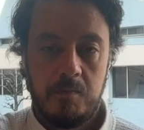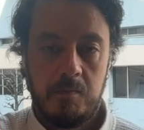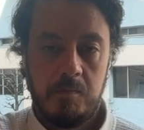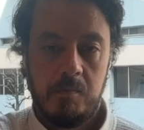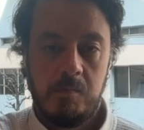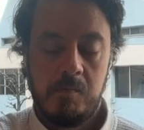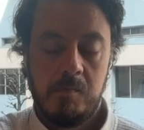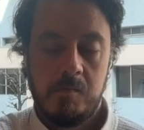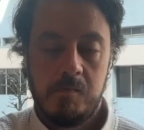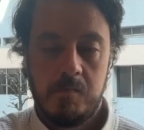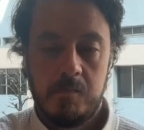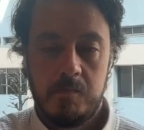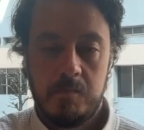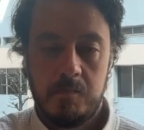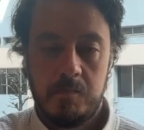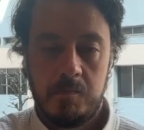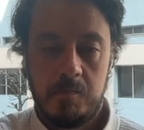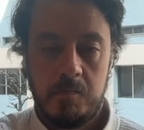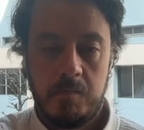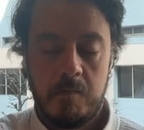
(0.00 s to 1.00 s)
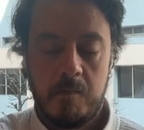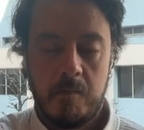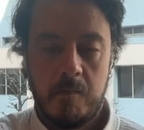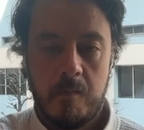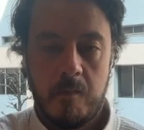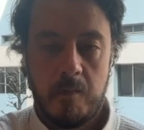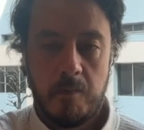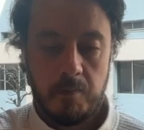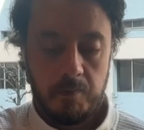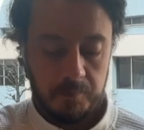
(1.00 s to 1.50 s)

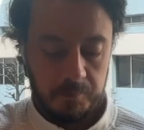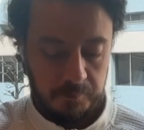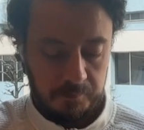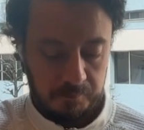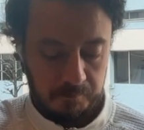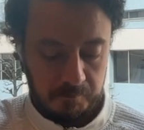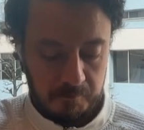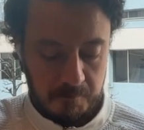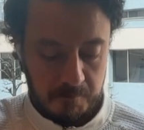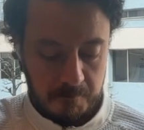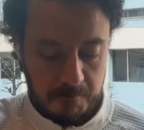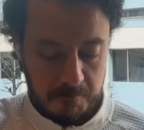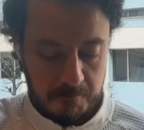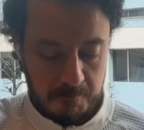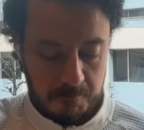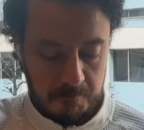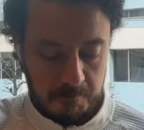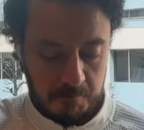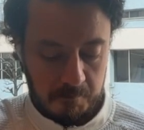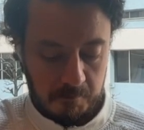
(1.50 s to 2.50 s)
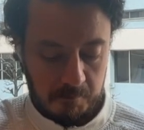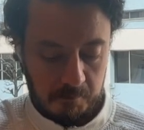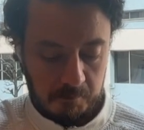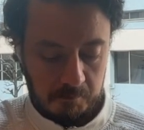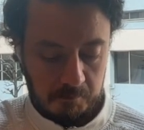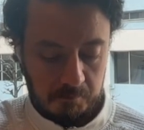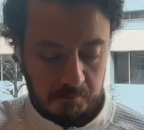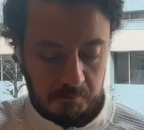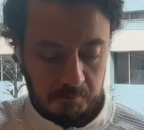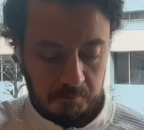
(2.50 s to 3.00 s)

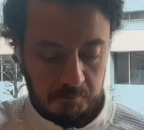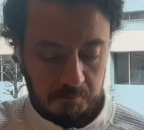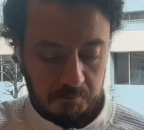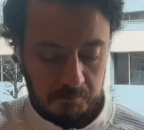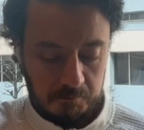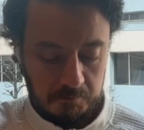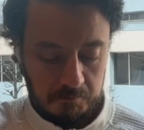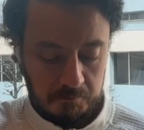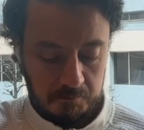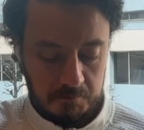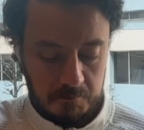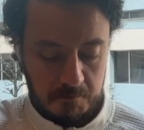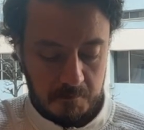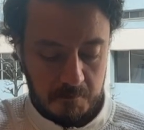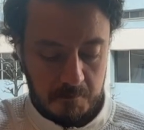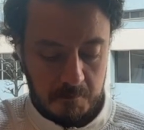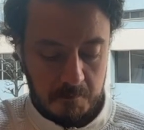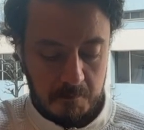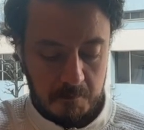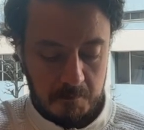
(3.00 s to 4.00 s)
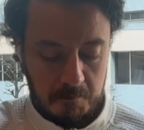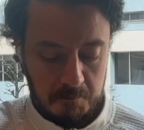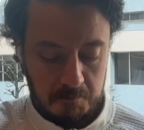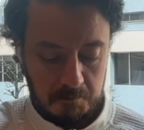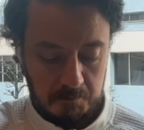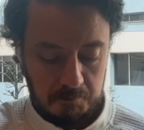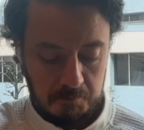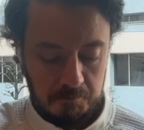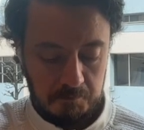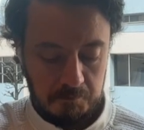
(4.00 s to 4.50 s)

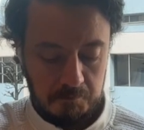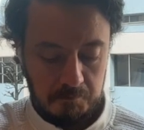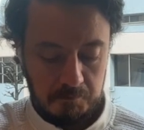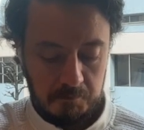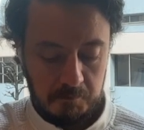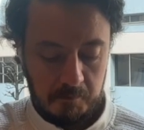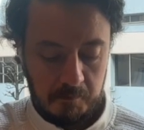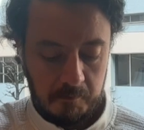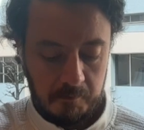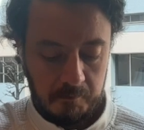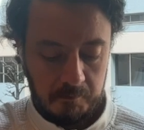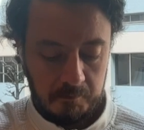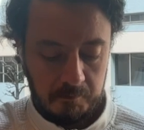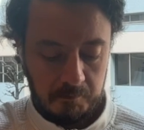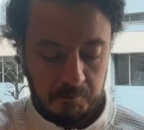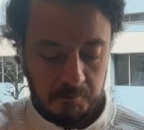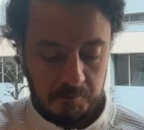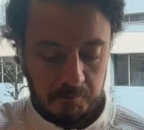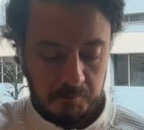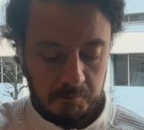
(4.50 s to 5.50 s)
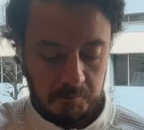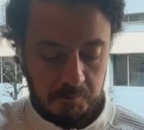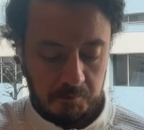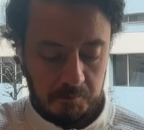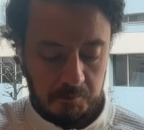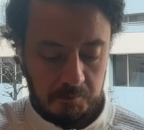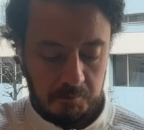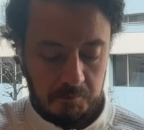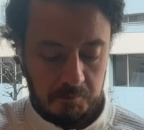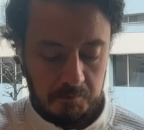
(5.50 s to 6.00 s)

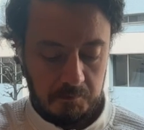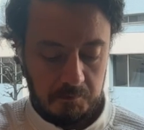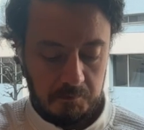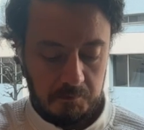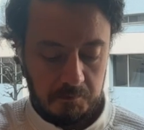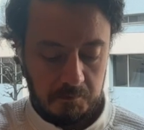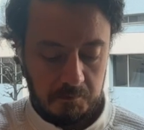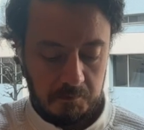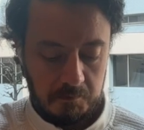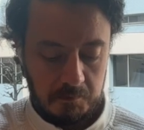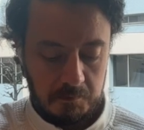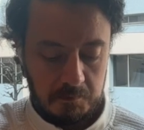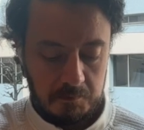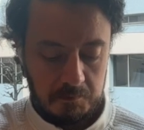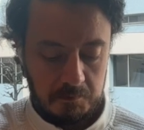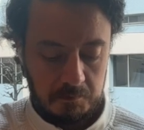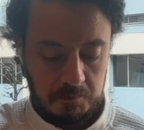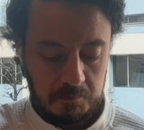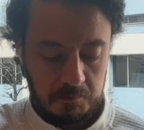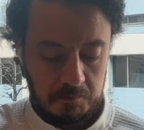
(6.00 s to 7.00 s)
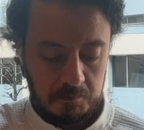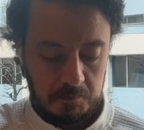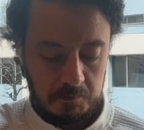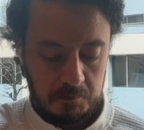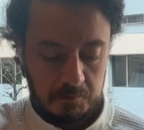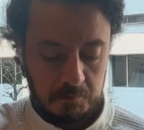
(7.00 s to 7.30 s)
(not speaking)